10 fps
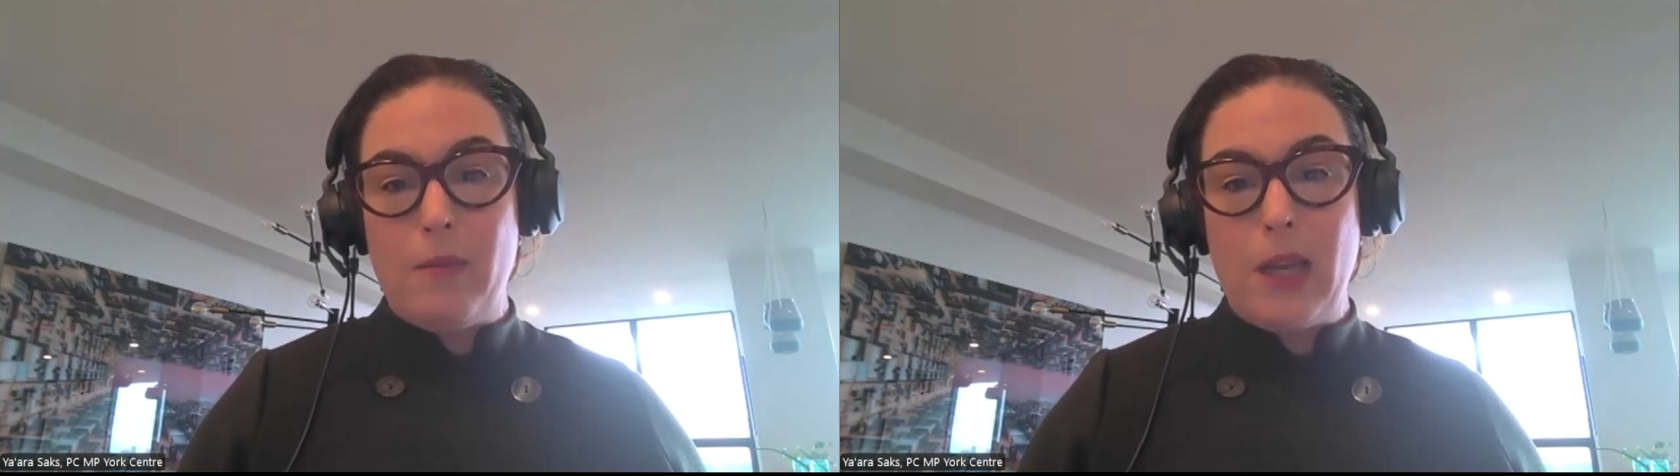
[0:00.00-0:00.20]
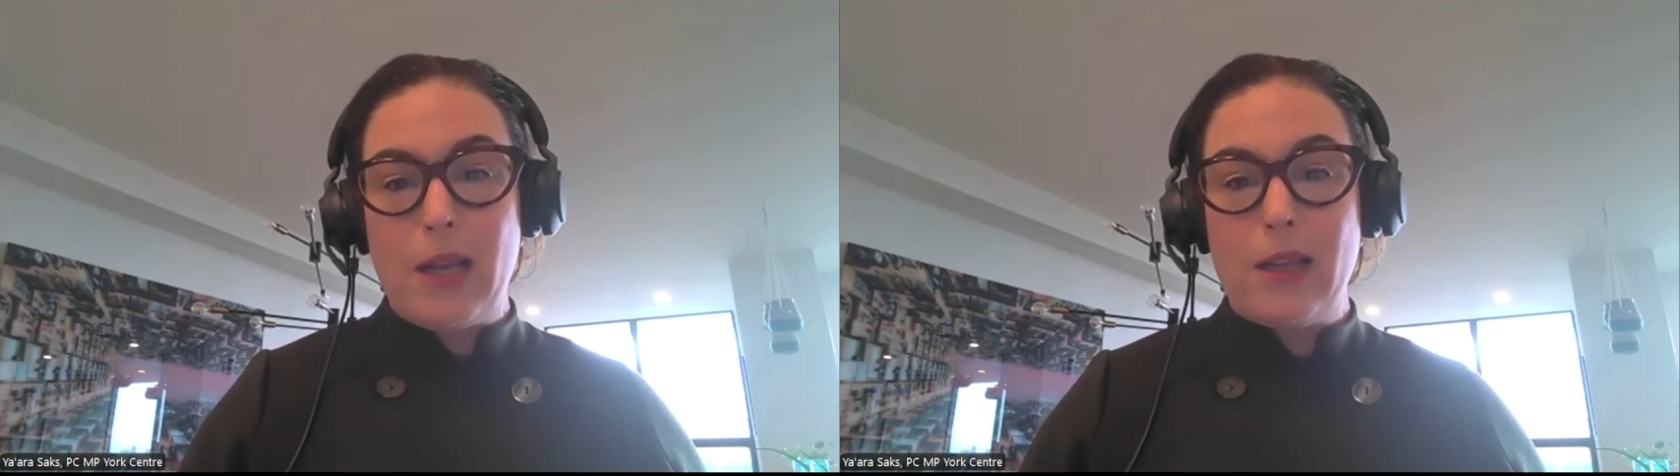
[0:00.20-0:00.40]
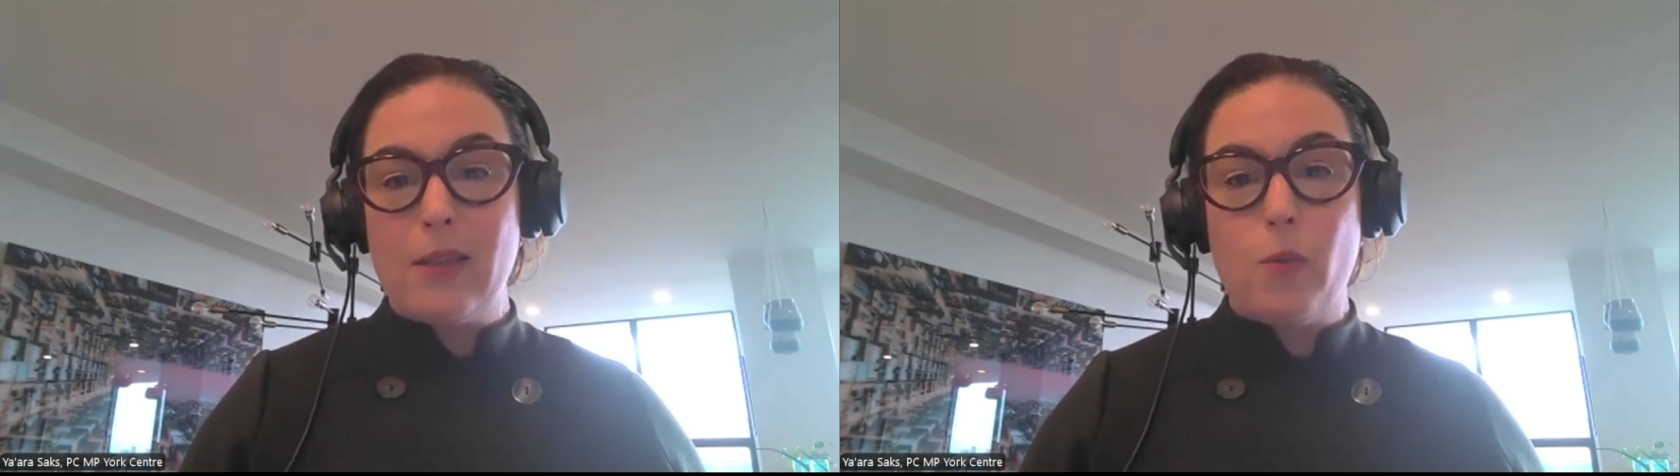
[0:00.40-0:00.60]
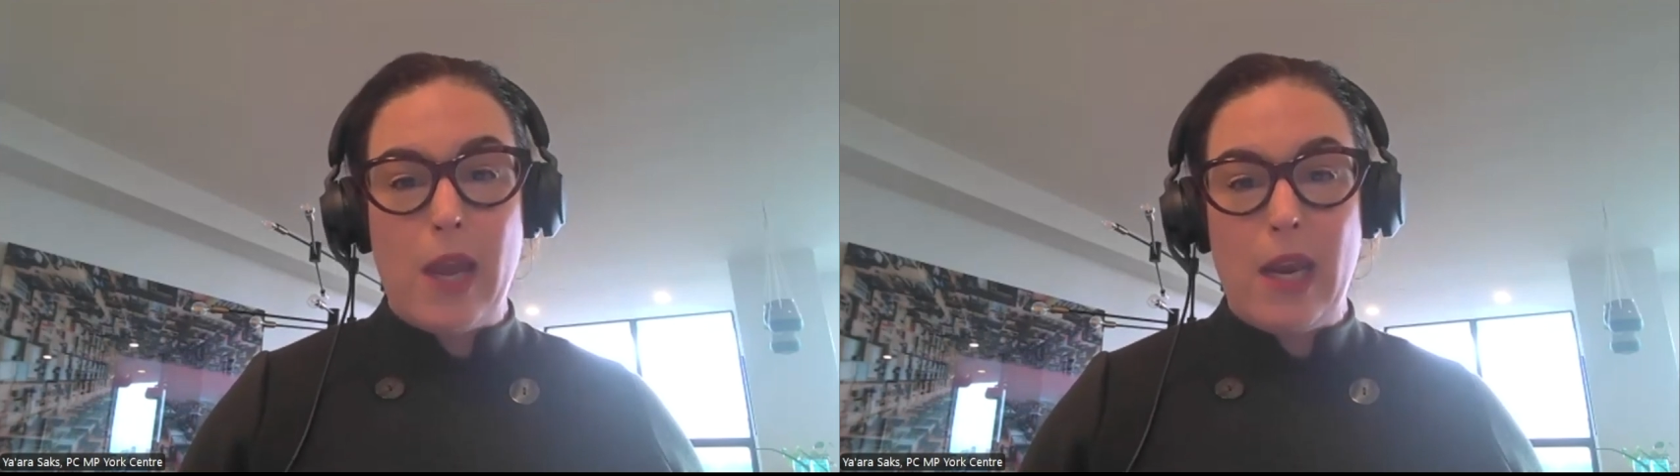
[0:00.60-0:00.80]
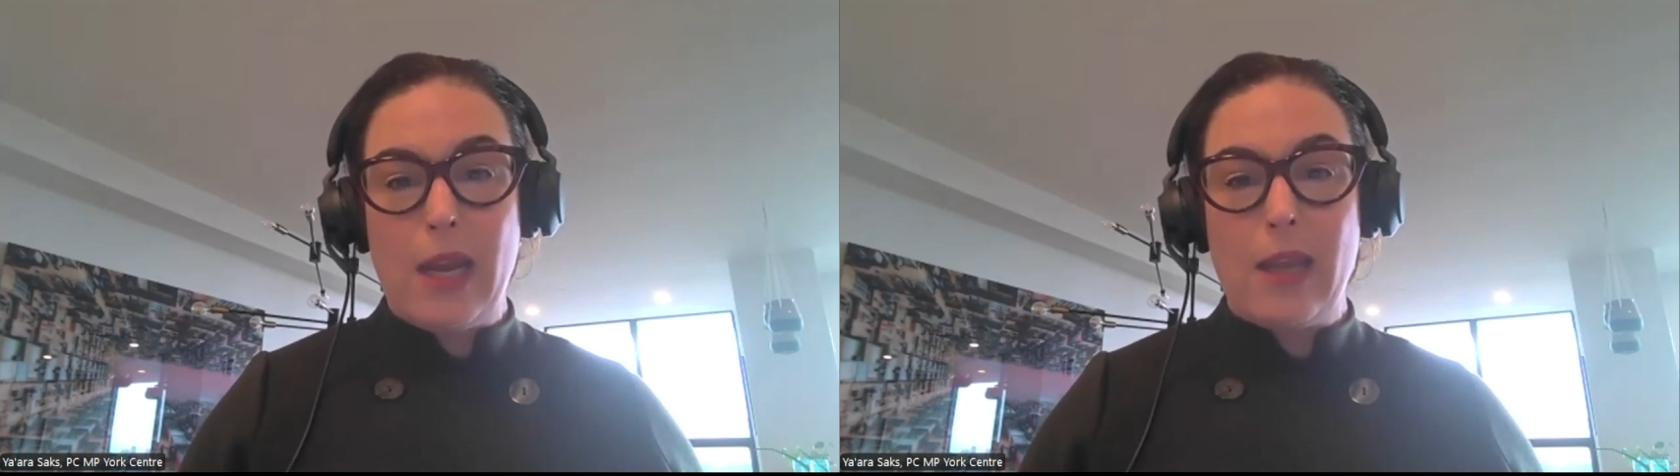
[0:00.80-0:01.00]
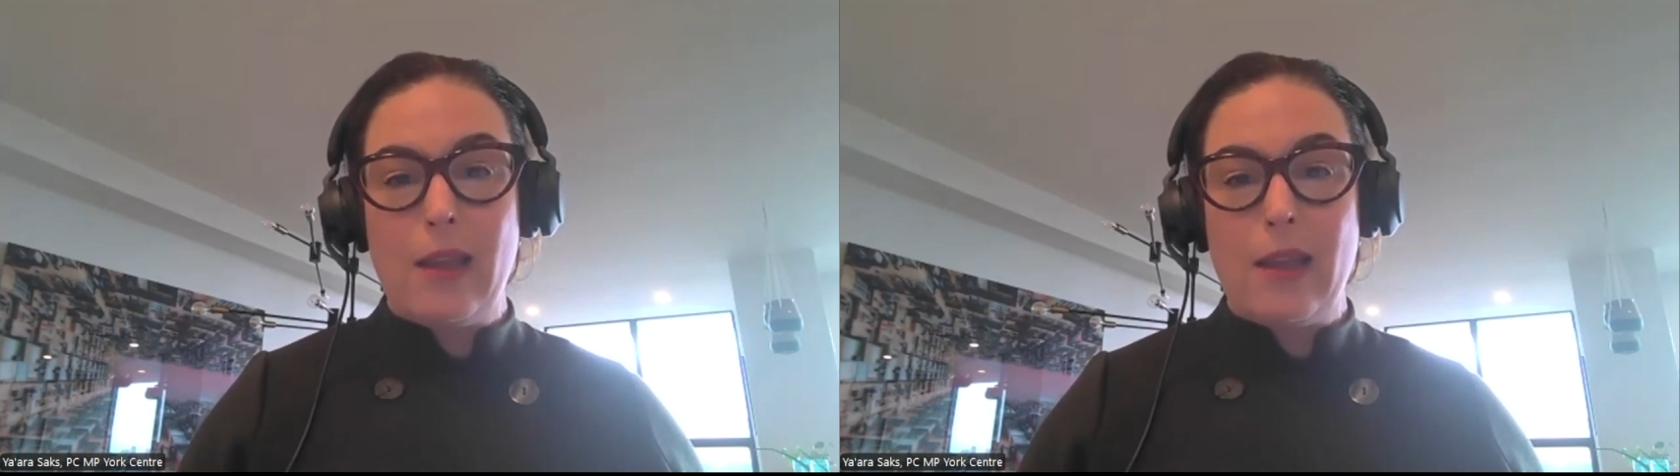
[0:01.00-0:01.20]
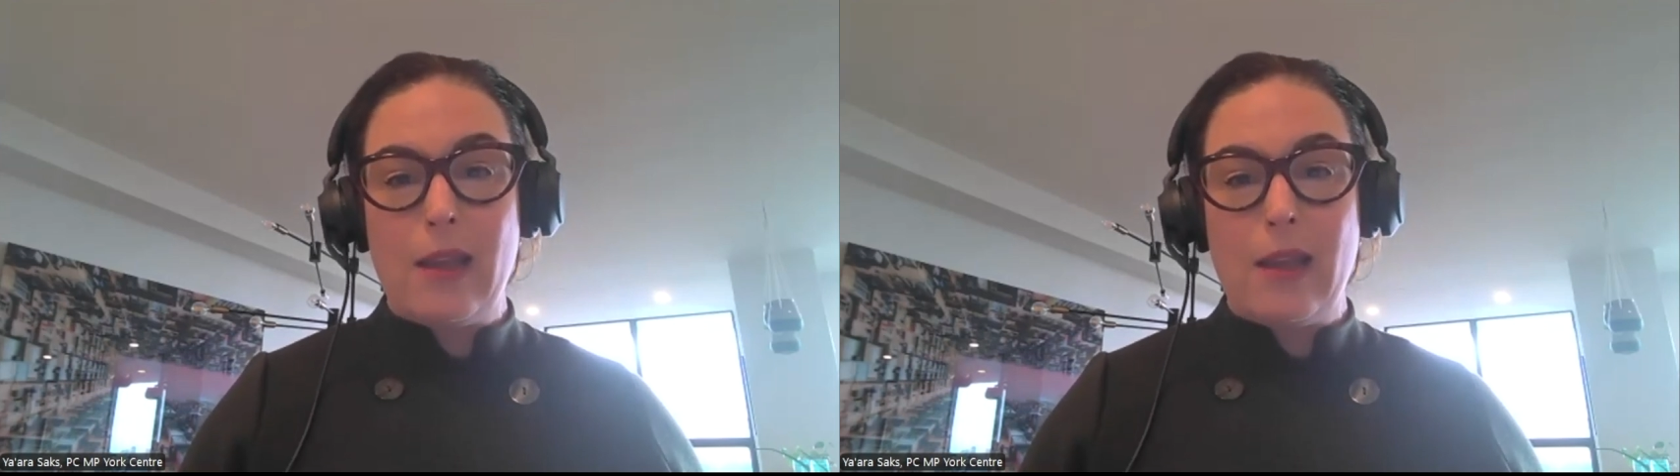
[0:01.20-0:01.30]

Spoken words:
because waiting's